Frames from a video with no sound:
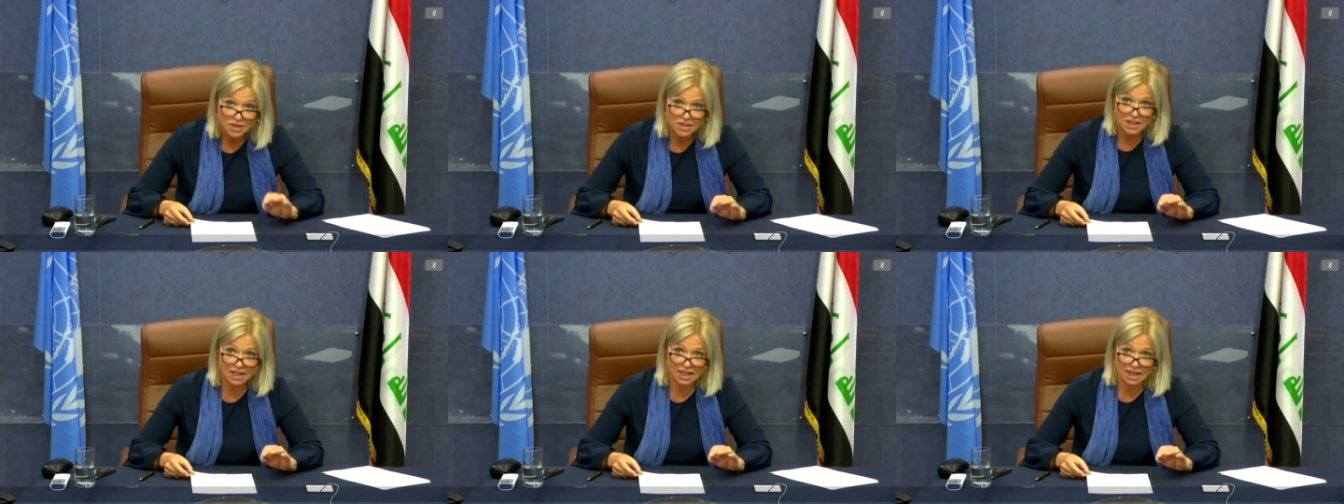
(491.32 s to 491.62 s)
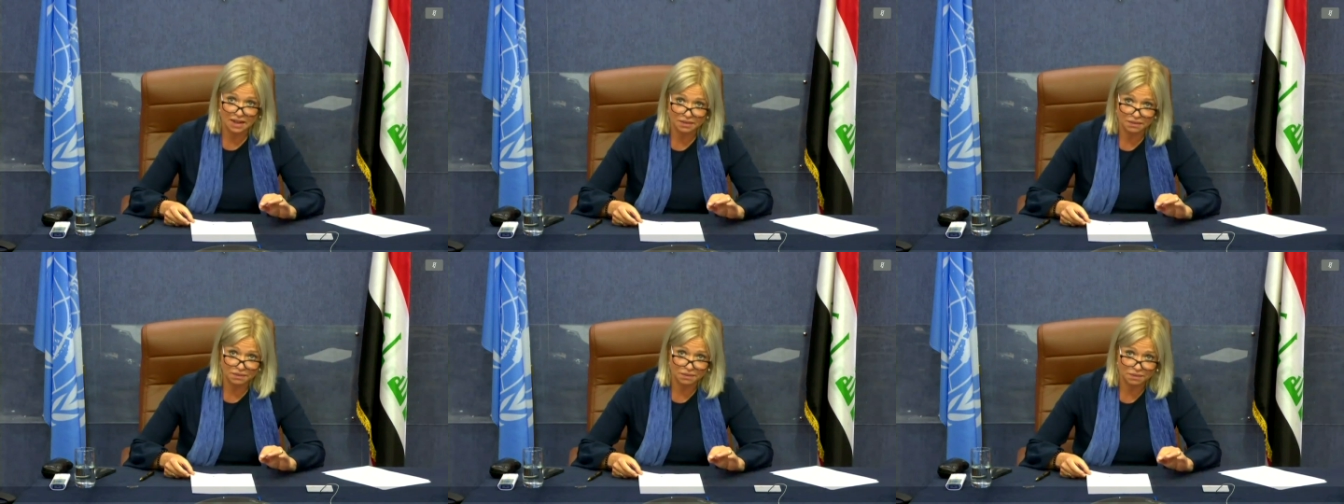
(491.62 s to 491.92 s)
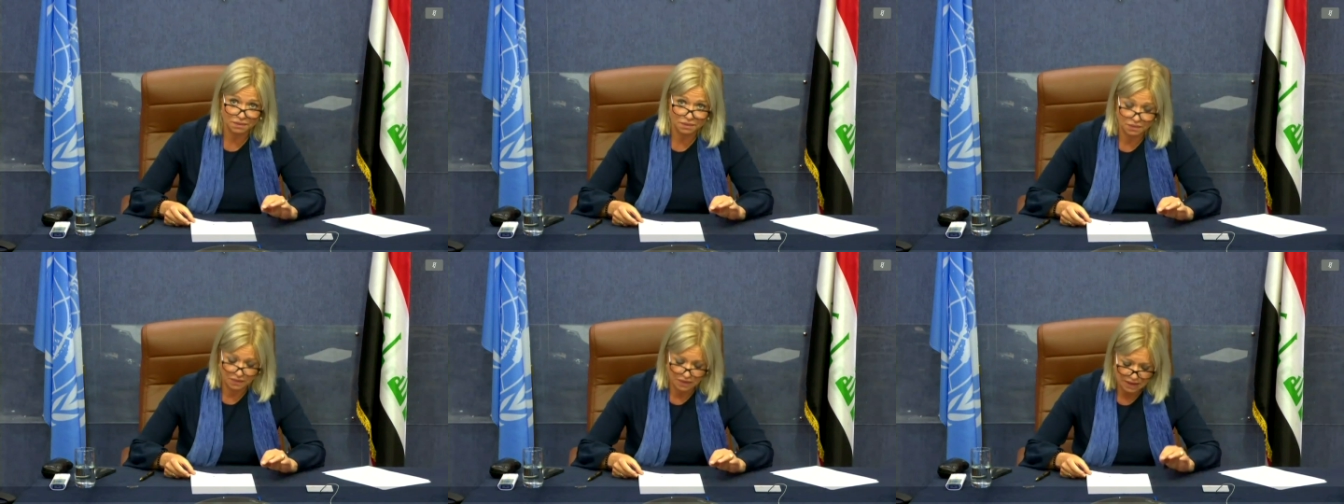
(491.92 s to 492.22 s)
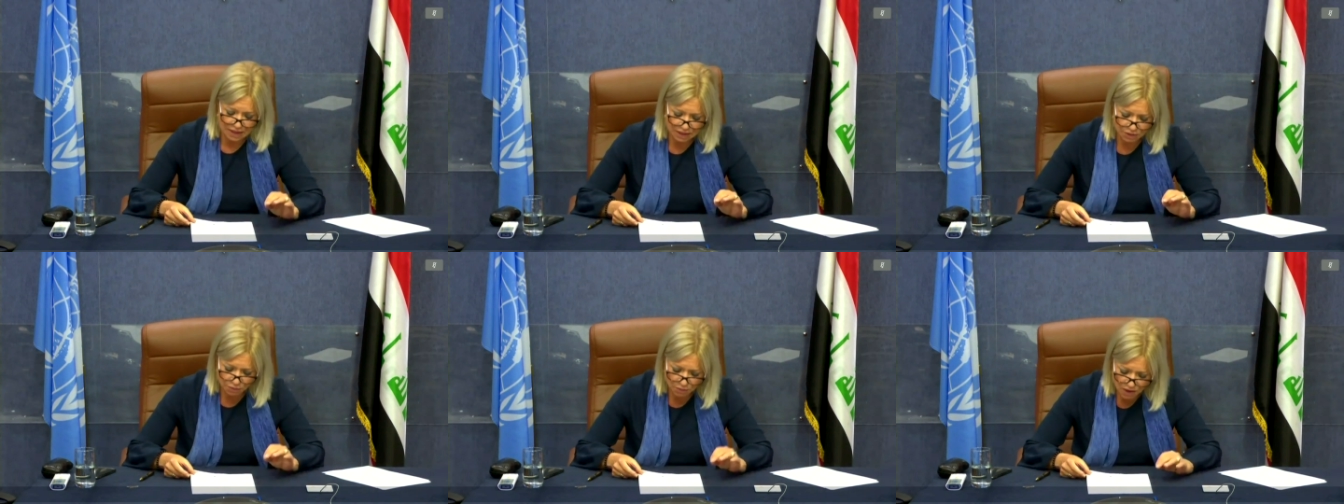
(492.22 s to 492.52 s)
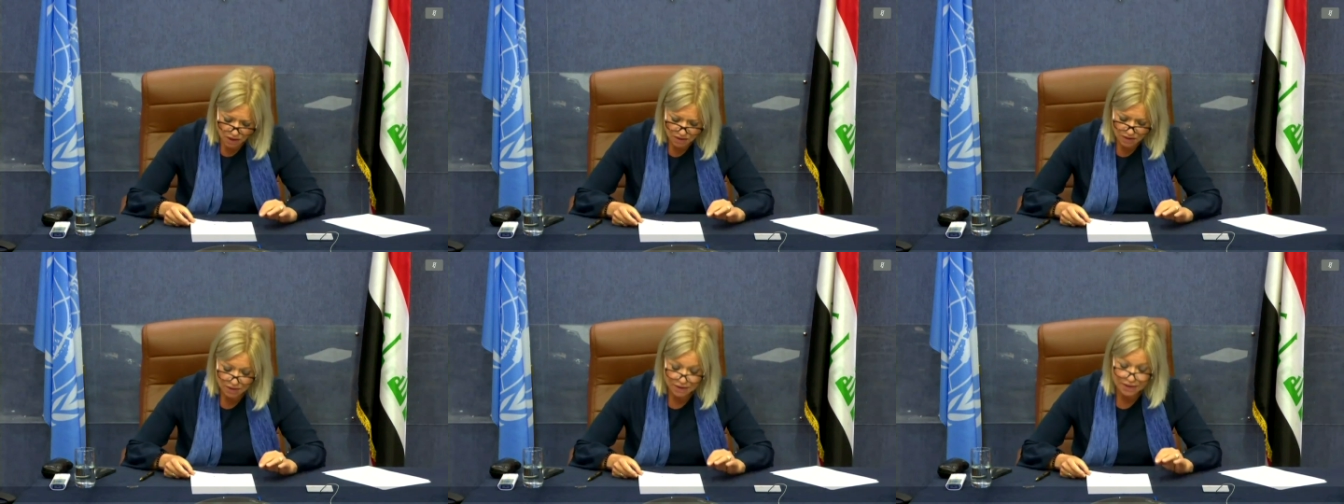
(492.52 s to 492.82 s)
Once again,
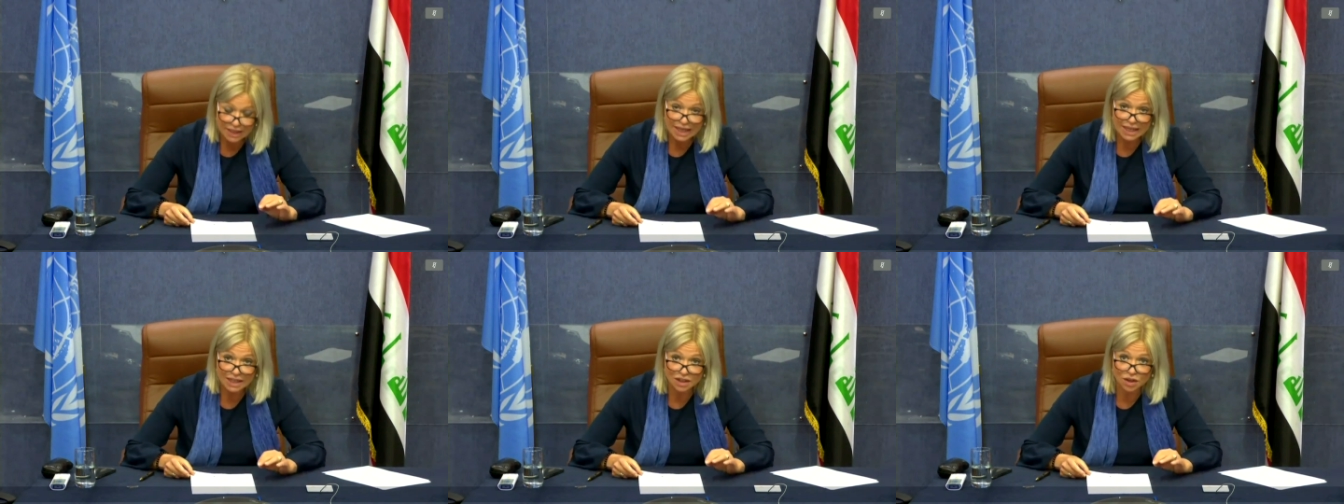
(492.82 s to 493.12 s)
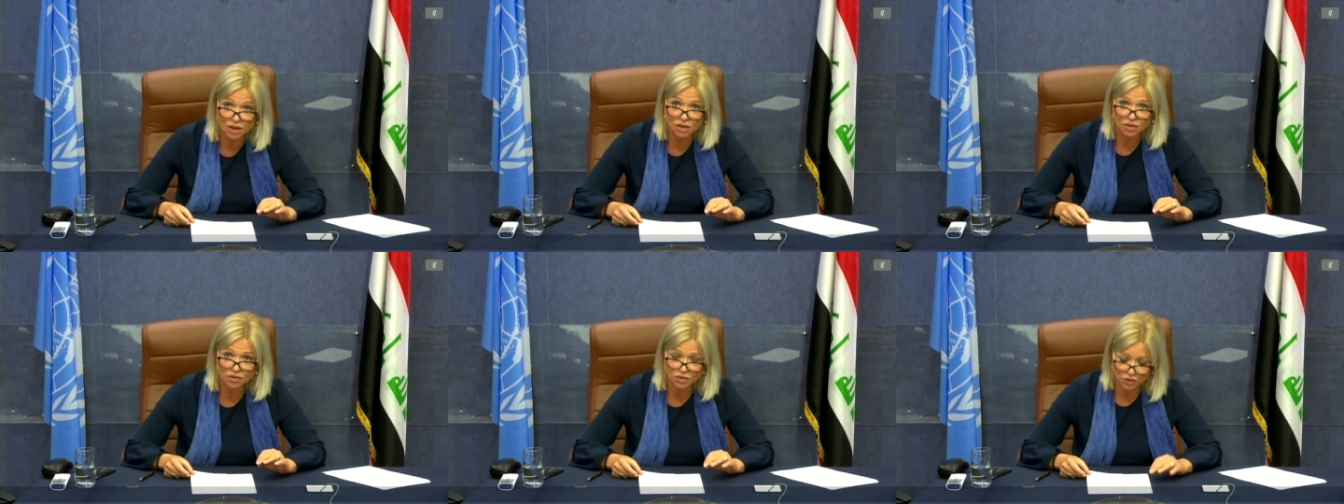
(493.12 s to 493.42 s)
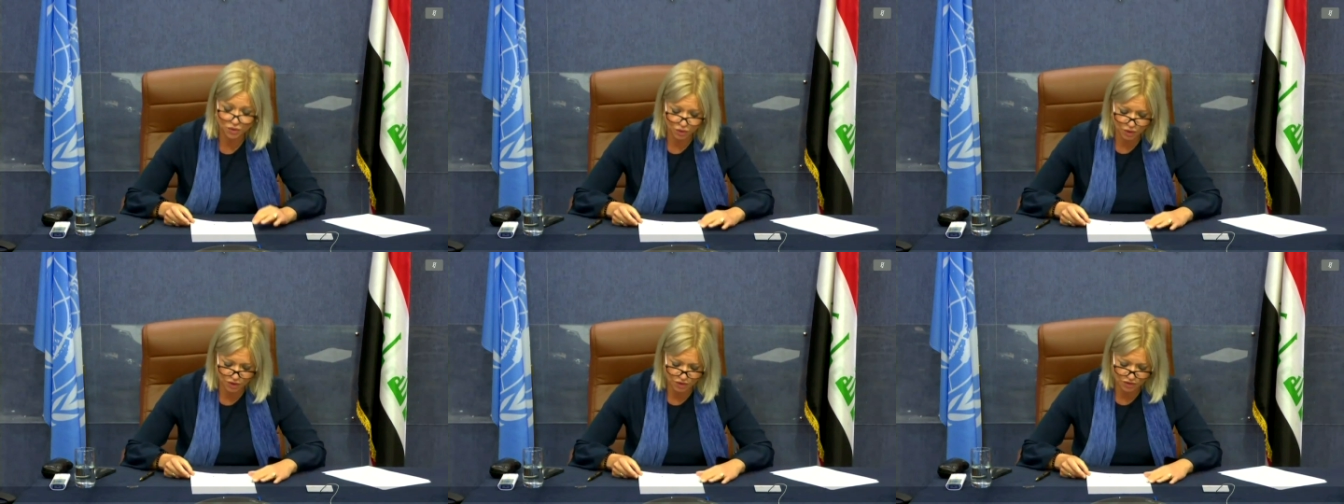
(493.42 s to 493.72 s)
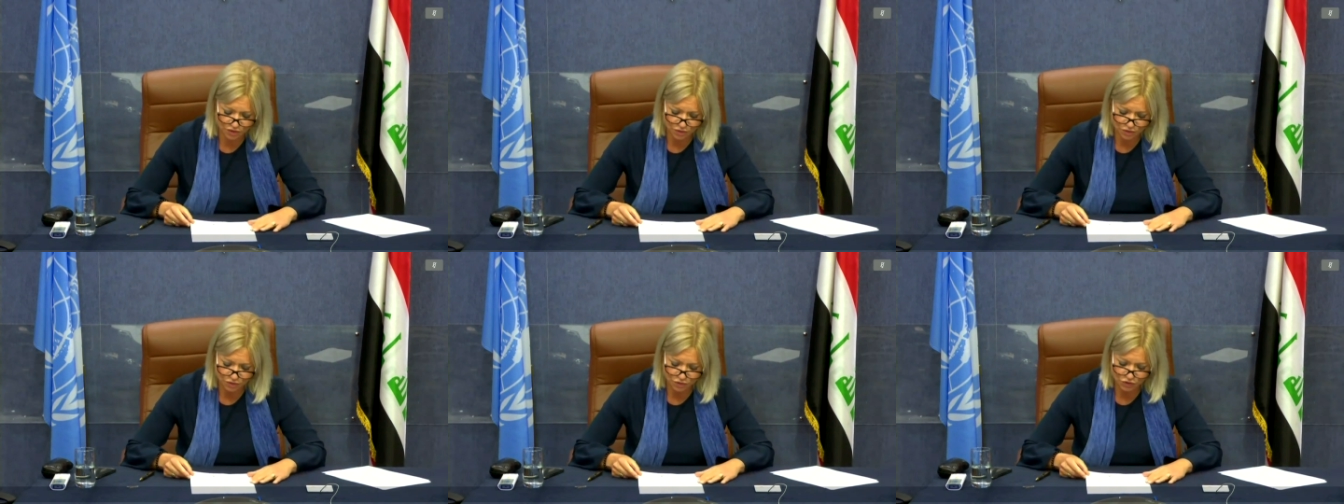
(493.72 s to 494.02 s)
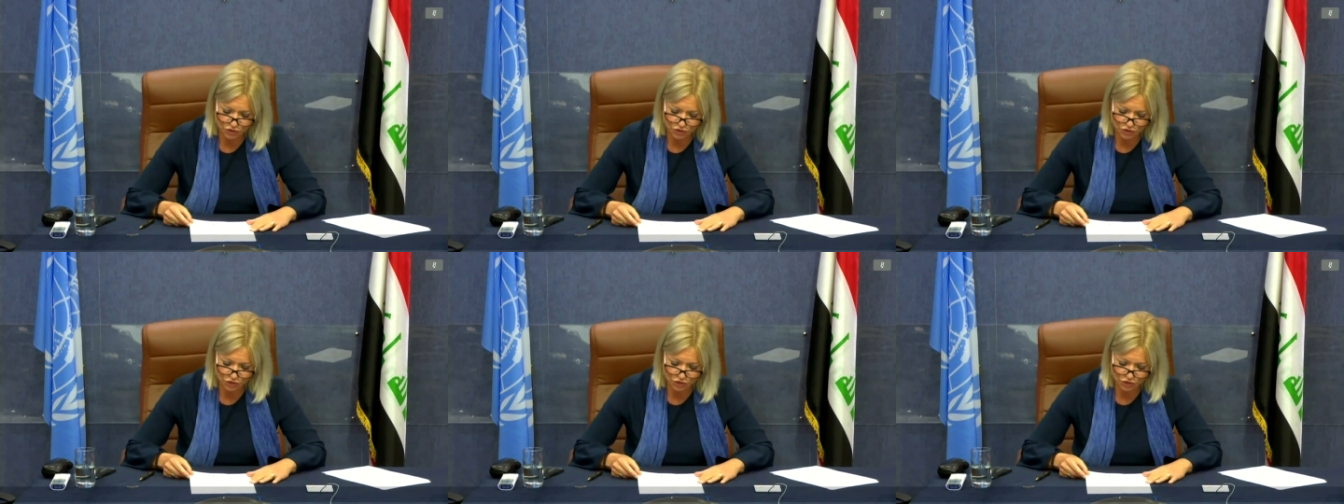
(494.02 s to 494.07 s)
Iraq cannot afford